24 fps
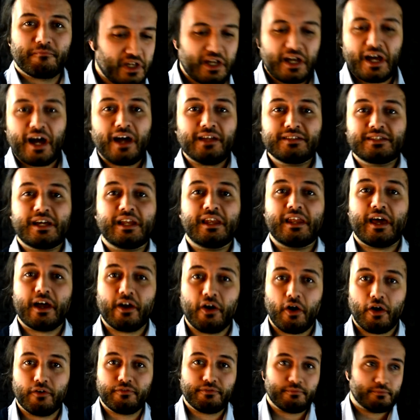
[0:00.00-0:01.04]
cut a leg
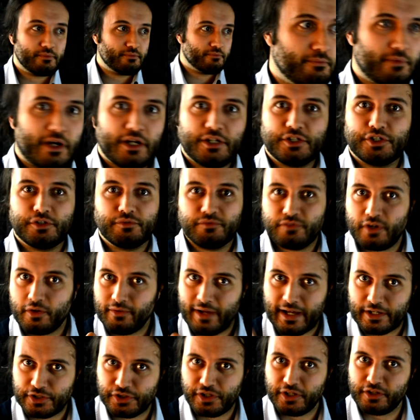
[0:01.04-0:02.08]
off, mind you, don't
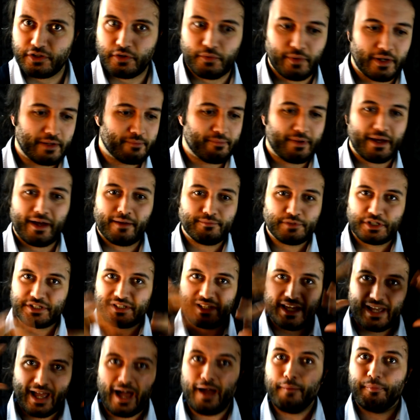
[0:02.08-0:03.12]
actually do it, but I'm just
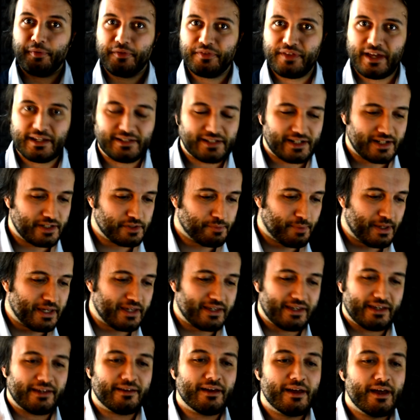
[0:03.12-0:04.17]
saying, hypothetically
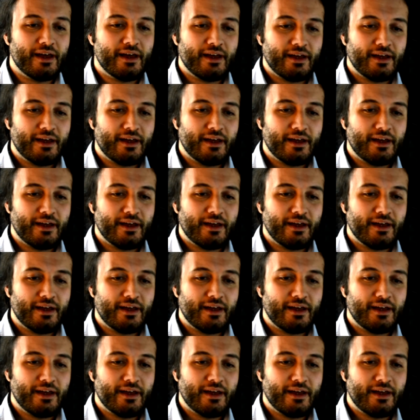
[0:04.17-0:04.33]
speaking,